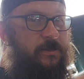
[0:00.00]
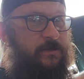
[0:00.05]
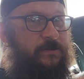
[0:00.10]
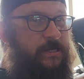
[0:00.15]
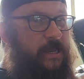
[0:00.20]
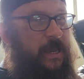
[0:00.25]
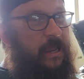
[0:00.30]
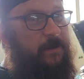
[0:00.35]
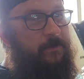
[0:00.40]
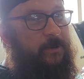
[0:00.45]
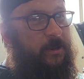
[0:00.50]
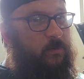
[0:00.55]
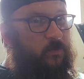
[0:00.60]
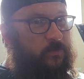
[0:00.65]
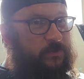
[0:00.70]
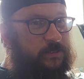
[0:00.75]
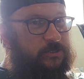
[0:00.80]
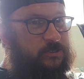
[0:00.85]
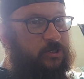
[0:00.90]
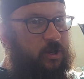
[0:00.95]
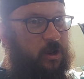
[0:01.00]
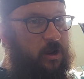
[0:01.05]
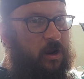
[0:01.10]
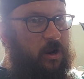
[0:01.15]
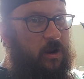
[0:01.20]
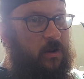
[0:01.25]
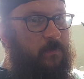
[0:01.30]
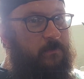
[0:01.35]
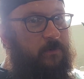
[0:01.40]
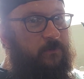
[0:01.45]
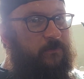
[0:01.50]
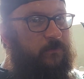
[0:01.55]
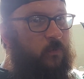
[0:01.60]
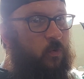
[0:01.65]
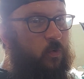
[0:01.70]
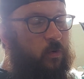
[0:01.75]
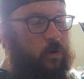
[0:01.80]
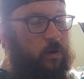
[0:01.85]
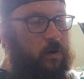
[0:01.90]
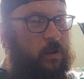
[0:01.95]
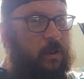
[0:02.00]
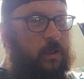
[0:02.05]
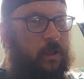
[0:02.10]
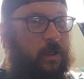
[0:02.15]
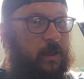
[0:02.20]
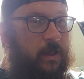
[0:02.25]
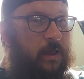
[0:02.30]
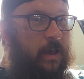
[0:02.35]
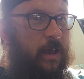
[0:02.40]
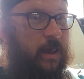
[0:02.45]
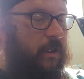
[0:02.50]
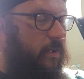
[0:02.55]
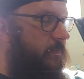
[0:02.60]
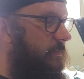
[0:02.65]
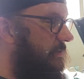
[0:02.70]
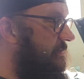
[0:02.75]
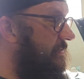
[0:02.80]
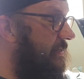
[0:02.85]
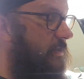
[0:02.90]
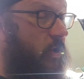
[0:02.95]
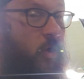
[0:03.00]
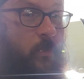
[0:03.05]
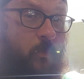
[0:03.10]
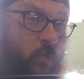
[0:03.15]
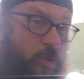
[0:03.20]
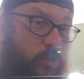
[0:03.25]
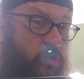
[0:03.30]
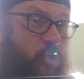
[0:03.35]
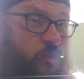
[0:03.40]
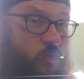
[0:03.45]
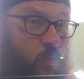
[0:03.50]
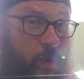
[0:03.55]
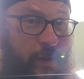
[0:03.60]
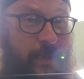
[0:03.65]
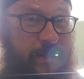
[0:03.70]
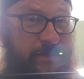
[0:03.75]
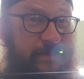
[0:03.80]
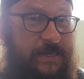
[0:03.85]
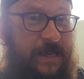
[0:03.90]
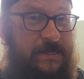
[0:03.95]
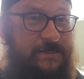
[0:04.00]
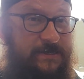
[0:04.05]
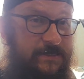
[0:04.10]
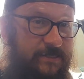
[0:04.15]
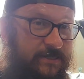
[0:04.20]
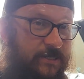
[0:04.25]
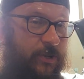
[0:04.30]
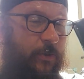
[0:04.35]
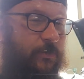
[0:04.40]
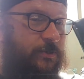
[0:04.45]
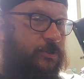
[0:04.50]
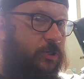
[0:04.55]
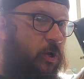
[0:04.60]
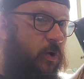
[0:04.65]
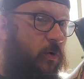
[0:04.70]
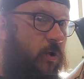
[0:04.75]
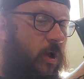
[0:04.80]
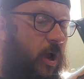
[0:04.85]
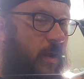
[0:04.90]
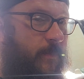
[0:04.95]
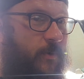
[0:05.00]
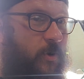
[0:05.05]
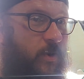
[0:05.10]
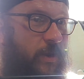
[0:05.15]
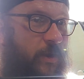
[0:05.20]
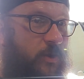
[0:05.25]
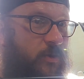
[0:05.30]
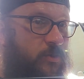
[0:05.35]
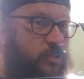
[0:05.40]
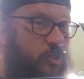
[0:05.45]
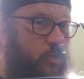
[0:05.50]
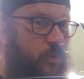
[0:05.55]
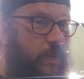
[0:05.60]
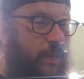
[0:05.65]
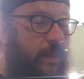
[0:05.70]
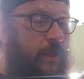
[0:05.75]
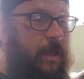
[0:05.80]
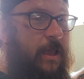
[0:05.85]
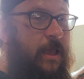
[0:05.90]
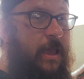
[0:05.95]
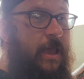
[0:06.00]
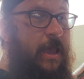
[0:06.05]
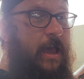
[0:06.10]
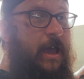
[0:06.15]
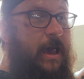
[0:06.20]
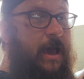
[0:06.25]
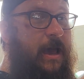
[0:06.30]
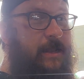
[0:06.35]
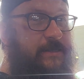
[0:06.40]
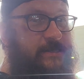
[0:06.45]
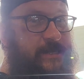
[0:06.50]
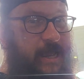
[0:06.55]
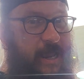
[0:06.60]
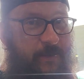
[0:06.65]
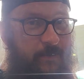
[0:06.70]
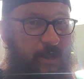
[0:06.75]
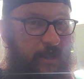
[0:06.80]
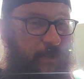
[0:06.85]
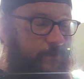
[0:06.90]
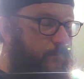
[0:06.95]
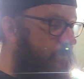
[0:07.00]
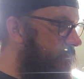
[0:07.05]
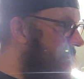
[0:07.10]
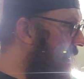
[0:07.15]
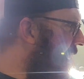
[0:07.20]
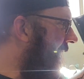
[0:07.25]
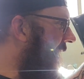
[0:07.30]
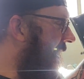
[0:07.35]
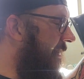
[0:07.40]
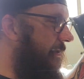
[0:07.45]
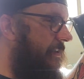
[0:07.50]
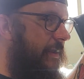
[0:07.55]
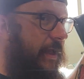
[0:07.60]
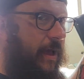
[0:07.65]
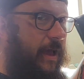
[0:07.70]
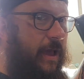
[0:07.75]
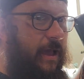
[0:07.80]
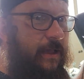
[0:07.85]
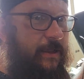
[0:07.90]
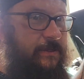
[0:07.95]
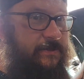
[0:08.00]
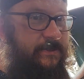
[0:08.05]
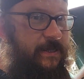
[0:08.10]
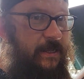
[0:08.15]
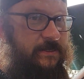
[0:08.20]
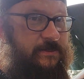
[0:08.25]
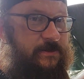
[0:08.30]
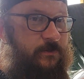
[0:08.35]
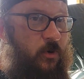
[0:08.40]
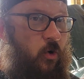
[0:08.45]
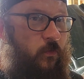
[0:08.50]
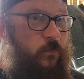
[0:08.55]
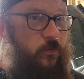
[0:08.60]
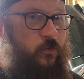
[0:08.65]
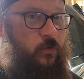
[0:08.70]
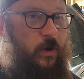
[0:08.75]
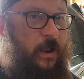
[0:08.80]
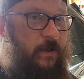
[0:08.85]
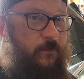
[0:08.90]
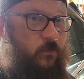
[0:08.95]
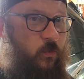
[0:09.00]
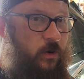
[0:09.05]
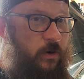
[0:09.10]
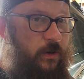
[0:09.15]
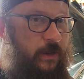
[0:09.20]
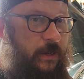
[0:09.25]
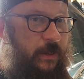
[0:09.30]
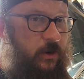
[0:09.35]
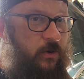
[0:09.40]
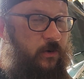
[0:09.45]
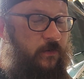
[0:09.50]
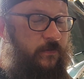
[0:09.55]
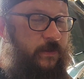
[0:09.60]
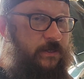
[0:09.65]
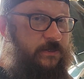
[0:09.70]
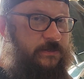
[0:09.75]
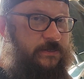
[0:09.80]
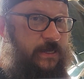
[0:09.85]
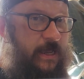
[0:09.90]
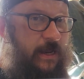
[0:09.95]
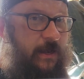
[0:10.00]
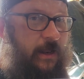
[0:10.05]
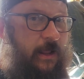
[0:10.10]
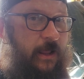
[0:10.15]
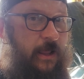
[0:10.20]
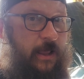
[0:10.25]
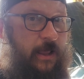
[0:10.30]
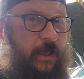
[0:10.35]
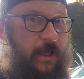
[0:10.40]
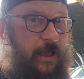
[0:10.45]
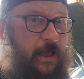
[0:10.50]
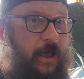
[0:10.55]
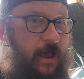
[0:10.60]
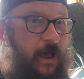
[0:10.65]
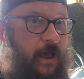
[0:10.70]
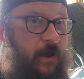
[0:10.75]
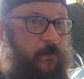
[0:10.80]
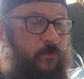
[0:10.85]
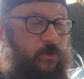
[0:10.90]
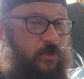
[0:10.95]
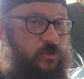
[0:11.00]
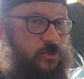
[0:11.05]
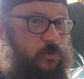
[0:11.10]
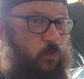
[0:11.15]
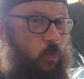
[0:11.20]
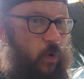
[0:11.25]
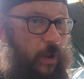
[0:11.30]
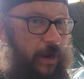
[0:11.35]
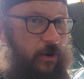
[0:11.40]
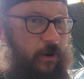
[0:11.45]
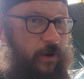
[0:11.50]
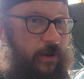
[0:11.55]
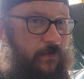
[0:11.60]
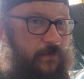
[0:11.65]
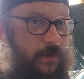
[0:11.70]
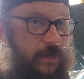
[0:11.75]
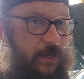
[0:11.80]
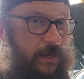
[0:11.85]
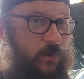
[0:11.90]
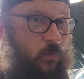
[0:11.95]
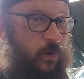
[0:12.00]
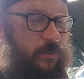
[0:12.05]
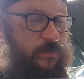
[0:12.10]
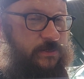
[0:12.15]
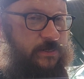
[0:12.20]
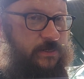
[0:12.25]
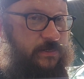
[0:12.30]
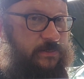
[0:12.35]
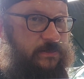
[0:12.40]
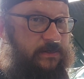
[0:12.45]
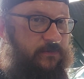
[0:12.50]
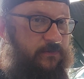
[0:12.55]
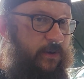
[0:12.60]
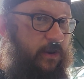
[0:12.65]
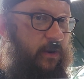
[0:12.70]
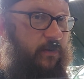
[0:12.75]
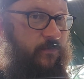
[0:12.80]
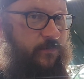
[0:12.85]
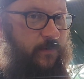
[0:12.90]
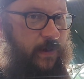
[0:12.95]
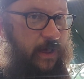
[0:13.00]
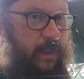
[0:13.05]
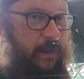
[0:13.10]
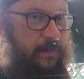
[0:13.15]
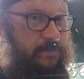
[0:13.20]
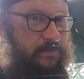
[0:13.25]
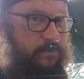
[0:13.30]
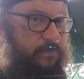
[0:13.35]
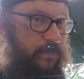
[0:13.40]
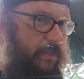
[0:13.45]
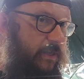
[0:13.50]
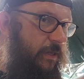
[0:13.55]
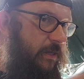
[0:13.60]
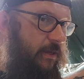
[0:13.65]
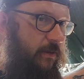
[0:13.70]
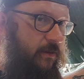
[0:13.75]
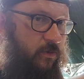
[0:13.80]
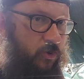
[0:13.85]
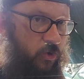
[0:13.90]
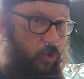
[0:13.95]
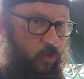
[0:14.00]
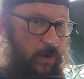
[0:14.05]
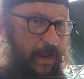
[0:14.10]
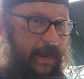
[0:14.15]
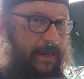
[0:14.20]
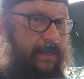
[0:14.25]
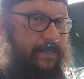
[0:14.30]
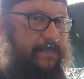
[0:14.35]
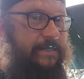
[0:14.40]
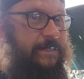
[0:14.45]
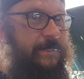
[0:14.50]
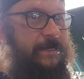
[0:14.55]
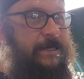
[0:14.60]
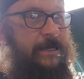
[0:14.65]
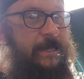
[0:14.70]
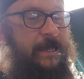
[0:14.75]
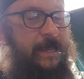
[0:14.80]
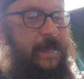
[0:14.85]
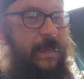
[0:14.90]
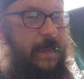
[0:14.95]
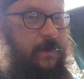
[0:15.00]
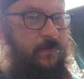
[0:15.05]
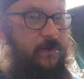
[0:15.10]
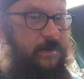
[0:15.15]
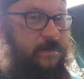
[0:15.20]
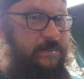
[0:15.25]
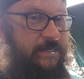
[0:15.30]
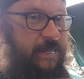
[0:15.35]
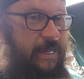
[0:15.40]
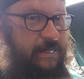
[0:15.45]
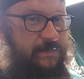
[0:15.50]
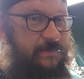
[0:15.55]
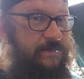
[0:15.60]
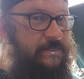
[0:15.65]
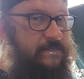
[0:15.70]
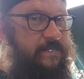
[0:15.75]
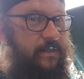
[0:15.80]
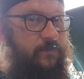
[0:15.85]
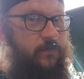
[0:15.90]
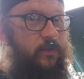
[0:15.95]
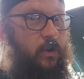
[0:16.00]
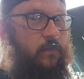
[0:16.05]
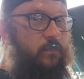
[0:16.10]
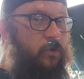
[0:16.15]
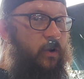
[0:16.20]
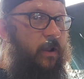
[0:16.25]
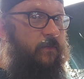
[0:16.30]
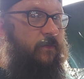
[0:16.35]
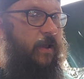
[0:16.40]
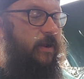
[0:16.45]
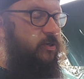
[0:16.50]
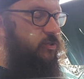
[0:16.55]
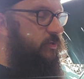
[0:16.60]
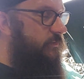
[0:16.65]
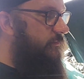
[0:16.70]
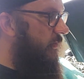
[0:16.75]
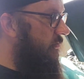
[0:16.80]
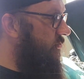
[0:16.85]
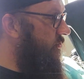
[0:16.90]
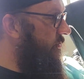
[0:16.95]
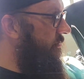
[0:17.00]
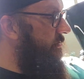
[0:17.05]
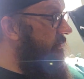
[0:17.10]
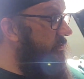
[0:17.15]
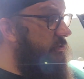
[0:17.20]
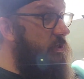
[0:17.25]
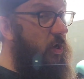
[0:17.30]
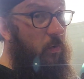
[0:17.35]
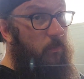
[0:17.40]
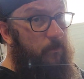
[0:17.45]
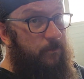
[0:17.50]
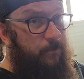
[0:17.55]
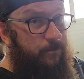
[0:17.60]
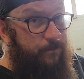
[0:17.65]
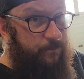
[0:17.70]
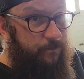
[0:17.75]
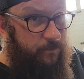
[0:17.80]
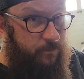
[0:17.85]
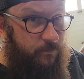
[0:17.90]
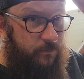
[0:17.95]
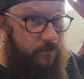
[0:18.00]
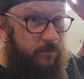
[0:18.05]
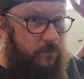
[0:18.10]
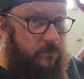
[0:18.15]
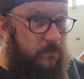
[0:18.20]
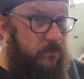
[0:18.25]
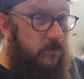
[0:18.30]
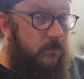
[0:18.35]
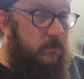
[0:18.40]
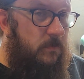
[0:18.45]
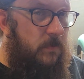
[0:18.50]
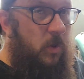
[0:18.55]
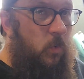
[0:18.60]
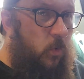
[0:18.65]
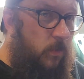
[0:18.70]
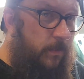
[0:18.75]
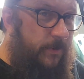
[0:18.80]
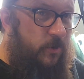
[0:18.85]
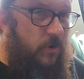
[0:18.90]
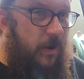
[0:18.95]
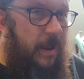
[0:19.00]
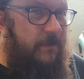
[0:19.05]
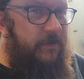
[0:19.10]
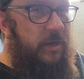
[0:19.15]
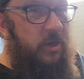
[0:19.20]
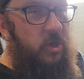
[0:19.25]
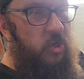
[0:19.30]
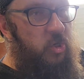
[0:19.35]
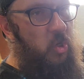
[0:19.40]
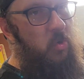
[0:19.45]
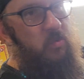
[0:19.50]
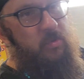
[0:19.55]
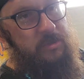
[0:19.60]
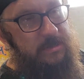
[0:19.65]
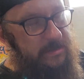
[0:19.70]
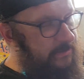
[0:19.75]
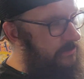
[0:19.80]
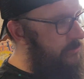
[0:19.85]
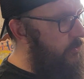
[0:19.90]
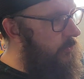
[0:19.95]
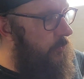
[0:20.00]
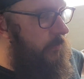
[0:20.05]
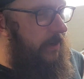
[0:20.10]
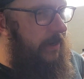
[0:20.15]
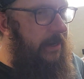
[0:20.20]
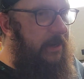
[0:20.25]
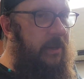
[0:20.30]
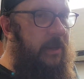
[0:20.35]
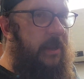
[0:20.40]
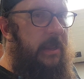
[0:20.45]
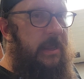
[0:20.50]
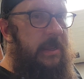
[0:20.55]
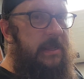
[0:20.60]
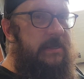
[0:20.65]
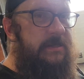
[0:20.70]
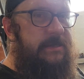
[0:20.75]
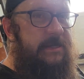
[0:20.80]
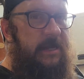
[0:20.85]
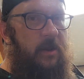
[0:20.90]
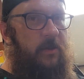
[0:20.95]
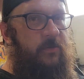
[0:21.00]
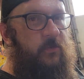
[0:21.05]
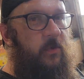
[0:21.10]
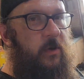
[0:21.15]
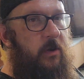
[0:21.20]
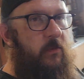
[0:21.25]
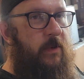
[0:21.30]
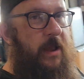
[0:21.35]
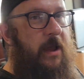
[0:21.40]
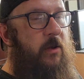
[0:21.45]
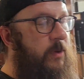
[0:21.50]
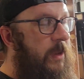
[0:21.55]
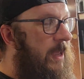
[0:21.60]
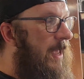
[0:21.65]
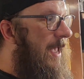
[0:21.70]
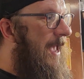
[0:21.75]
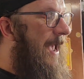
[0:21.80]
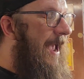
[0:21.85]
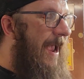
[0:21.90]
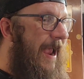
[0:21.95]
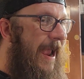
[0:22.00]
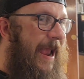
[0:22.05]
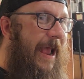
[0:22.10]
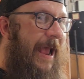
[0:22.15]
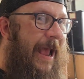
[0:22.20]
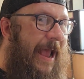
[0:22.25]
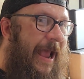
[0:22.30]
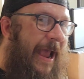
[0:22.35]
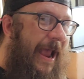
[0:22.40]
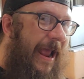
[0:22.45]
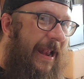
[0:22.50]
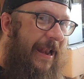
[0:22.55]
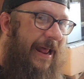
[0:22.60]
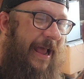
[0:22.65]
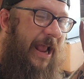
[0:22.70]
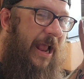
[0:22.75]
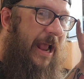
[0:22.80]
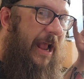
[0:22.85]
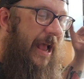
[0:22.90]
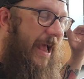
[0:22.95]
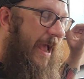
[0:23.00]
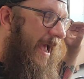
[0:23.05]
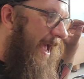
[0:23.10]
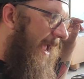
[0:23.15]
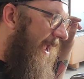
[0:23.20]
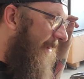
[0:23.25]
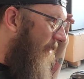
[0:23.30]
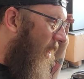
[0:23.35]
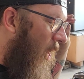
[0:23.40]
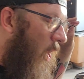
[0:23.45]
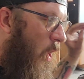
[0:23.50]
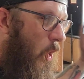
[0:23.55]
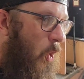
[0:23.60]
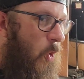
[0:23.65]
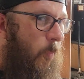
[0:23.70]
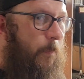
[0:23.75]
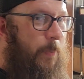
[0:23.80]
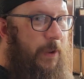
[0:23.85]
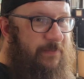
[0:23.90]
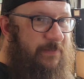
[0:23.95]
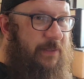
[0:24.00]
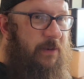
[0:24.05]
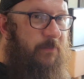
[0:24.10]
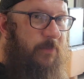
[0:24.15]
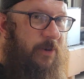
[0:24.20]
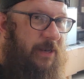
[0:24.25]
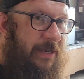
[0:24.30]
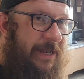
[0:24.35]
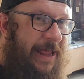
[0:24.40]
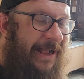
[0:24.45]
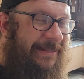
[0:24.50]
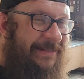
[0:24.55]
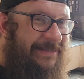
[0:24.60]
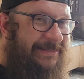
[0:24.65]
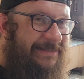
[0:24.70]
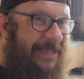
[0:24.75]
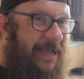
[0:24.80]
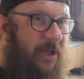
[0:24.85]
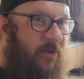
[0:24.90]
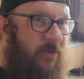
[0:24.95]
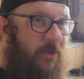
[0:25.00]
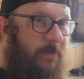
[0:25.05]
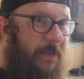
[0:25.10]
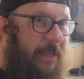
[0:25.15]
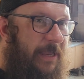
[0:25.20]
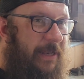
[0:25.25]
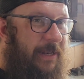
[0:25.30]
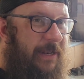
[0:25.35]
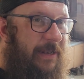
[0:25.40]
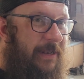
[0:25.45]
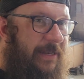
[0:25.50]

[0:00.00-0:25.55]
timing with this car before it can be sent home, which is what he's asked us to do. So carburetor tuning, timing, and he's got some overdrive work here in the inside. There's some wiring that he wants us to verify to be correct and then test to see if the overdrive actually functions. So we'll be driving a noseless green TR3 around, and I'm hoping that I'm going to knock this out at the beginning